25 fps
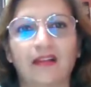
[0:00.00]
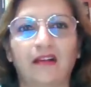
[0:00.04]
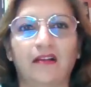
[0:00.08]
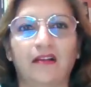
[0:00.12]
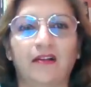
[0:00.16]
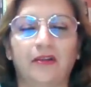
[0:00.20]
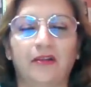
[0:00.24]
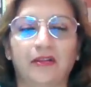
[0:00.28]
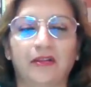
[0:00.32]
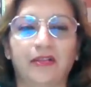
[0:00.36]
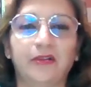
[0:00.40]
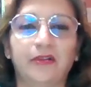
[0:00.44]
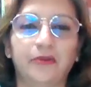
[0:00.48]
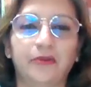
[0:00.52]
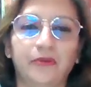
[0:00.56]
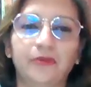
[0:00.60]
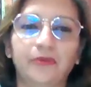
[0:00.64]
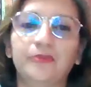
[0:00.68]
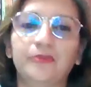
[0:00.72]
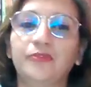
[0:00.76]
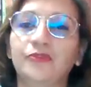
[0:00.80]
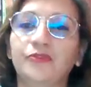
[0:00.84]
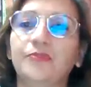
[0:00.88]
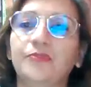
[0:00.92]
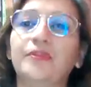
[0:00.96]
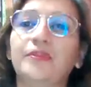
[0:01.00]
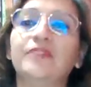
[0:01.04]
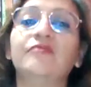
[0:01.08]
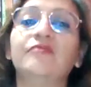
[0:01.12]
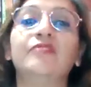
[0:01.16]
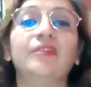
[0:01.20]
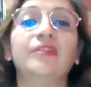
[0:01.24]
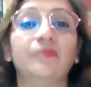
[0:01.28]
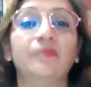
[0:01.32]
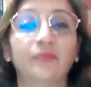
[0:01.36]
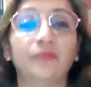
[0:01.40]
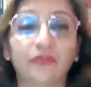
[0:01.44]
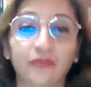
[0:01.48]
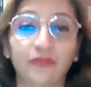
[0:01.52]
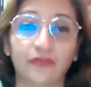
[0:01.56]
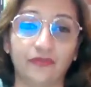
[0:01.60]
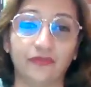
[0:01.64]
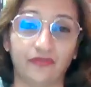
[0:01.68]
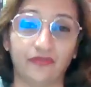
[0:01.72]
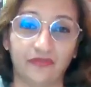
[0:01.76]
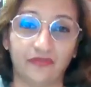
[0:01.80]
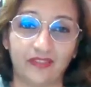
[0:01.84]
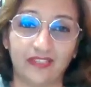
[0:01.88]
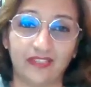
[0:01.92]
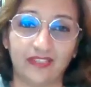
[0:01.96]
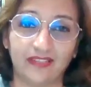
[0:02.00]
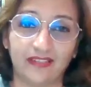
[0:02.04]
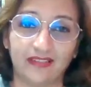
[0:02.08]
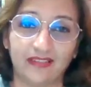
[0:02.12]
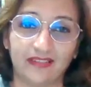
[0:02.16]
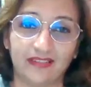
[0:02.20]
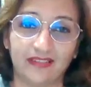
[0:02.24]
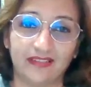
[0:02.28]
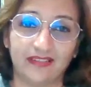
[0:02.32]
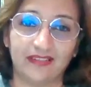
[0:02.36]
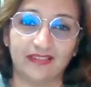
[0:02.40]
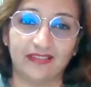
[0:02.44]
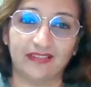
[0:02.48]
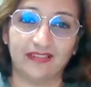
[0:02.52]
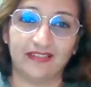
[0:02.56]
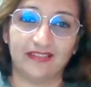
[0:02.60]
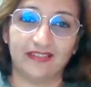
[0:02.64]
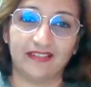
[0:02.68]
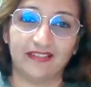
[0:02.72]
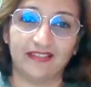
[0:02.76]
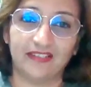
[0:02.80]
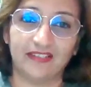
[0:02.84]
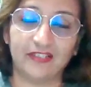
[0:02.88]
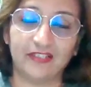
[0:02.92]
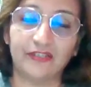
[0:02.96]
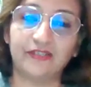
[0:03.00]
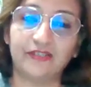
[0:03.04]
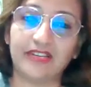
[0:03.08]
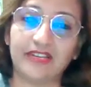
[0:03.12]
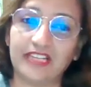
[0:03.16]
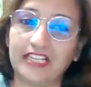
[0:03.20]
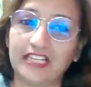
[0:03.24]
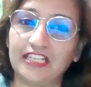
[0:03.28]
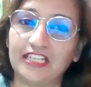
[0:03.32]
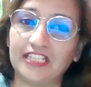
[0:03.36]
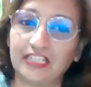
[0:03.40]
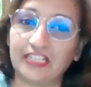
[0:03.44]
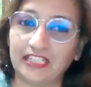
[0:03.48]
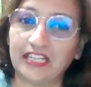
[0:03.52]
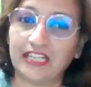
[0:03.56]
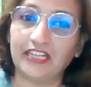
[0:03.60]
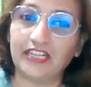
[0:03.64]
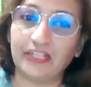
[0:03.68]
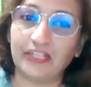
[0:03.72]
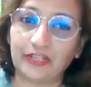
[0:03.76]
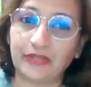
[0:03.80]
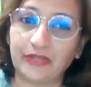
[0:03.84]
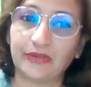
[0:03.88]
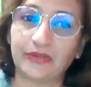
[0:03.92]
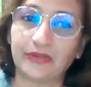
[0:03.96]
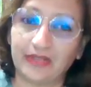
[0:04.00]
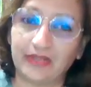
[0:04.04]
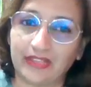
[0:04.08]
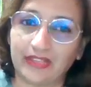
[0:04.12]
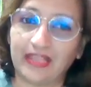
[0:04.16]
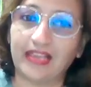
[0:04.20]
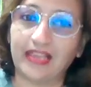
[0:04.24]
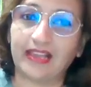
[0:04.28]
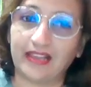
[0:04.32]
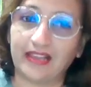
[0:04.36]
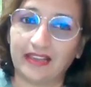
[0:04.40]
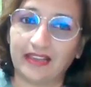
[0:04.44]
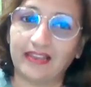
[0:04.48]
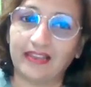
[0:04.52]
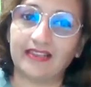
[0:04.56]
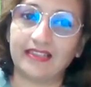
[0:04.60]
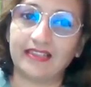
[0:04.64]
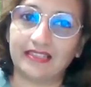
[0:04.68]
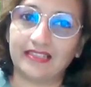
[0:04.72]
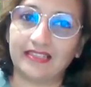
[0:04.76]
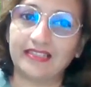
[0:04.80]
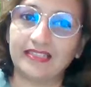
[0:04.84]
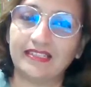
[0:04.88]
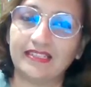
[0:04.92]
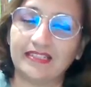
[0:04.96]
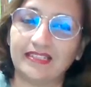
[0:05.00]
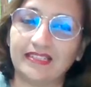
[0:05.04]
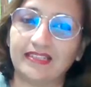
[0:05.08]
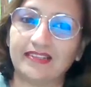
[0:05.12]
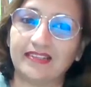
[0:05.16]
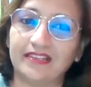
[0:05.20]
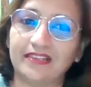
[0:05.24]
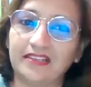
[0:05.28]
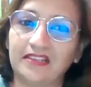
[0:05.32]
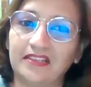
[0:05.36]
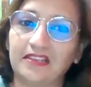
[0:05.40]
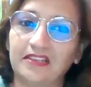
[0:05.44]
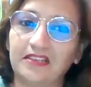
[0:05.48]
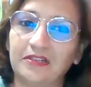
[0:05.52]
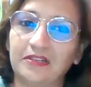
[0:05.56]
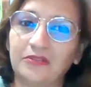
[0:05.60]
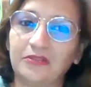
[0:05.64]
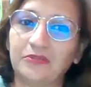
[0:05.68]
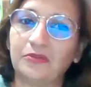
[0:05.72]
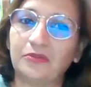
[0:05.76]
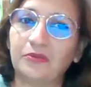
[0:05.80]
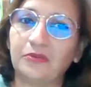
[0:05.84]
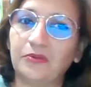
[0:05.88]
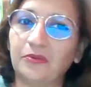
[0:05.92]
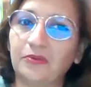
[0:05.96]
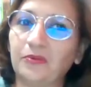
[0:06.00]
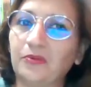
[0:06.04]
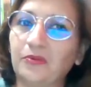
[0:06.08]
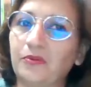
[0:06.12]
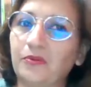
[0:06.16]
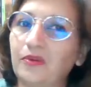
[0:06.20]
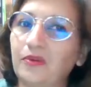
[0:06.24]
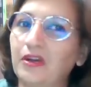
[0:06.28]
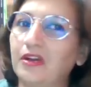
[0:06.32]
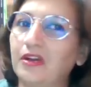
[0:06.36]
to be removed during his tenure there, isn't it? So,